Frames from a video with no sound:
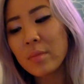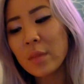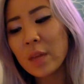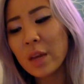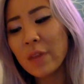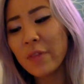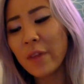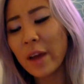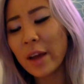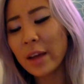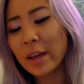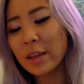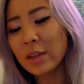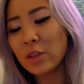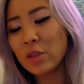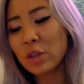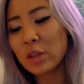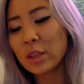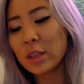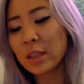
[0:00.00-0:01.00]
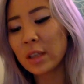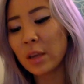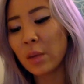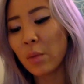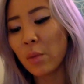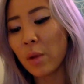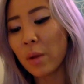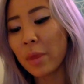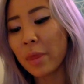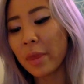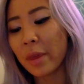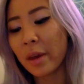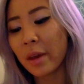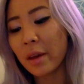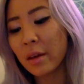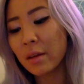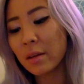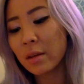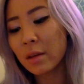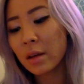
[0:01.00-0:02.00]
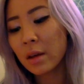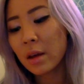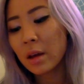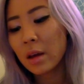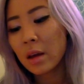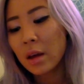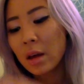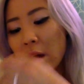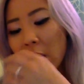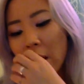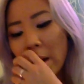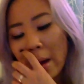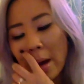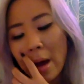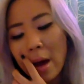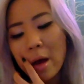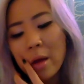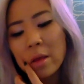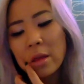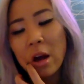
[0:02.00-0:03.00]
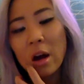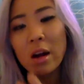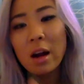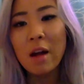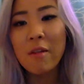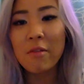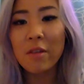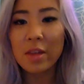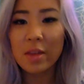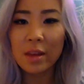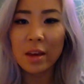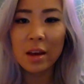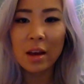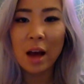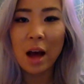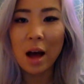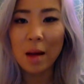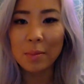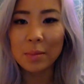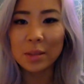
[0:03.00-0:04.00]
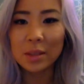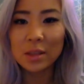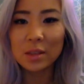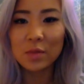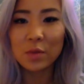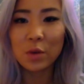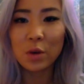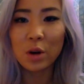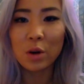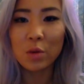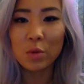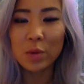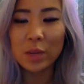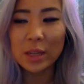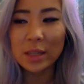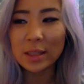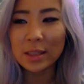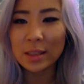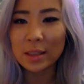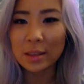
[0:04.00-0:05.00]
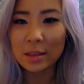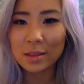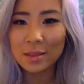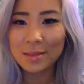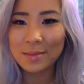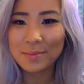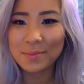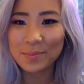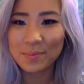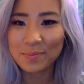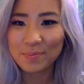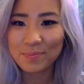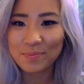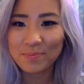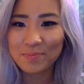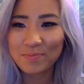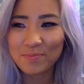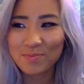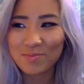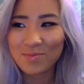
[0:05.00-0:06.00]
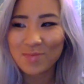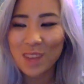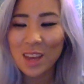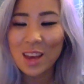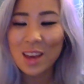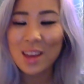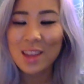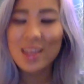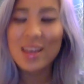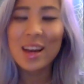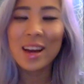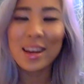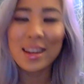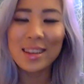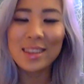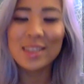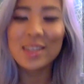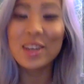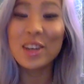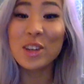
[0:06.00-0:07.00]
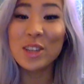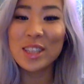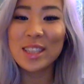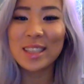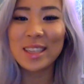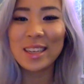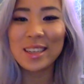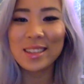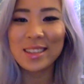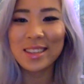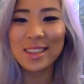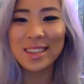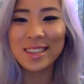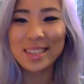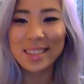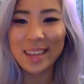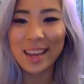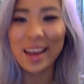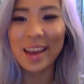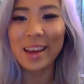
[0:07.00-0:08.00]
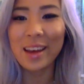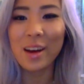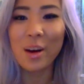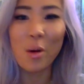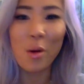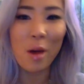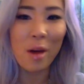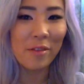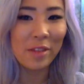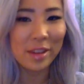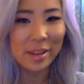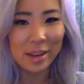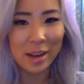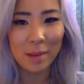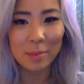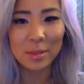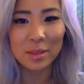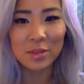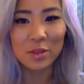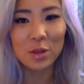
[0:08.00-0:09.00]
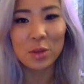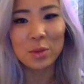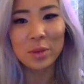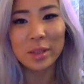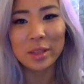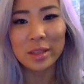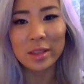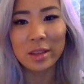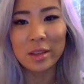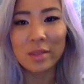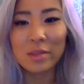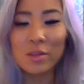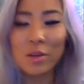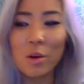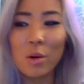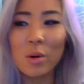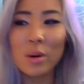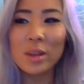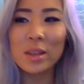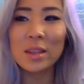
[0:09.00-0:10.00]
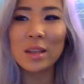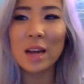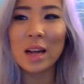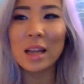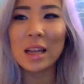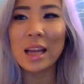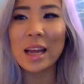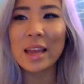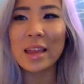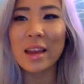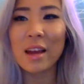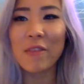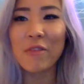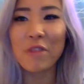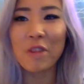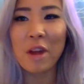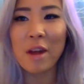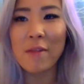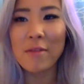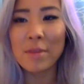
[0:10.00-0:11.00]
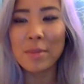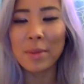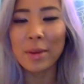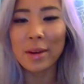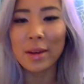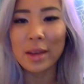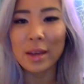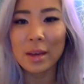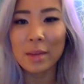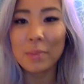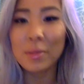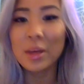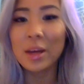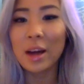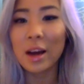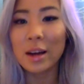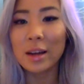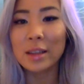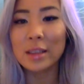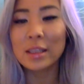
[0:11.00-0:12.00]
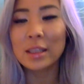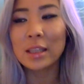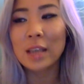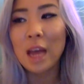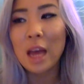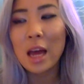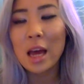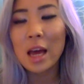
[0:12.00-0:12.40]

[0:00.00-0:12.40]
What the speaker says: if I could just say one thing, not everything happens for a reason. Yeah, it's a good thing to say, oh, everything happens for a reason. No, it's not like that for everybody because